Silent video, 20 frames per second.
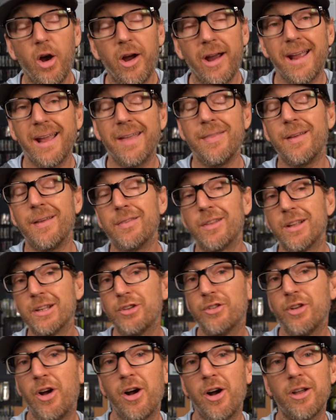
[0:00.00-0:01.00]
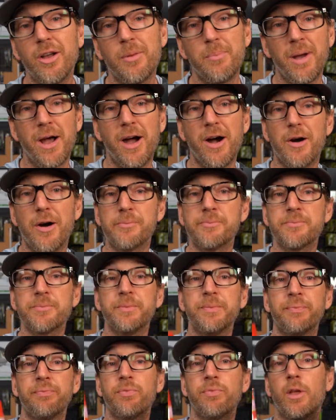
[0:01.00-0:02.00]
All right, and then let's talk about
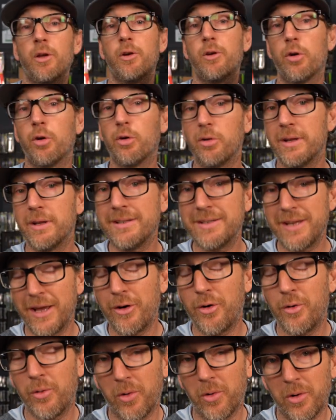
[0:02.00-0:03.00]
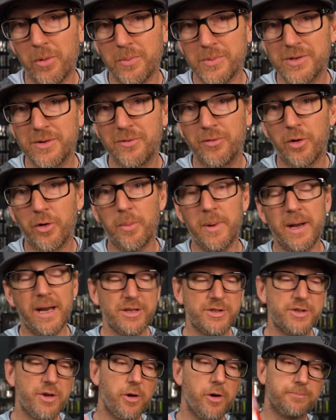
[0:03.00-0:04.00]
curly tail worms for a
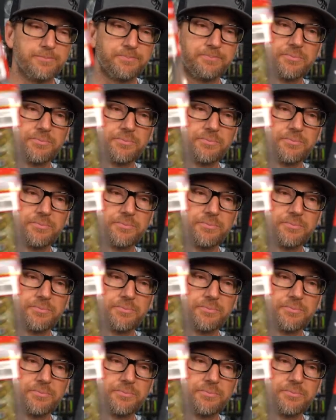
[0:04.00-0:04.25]
minute. So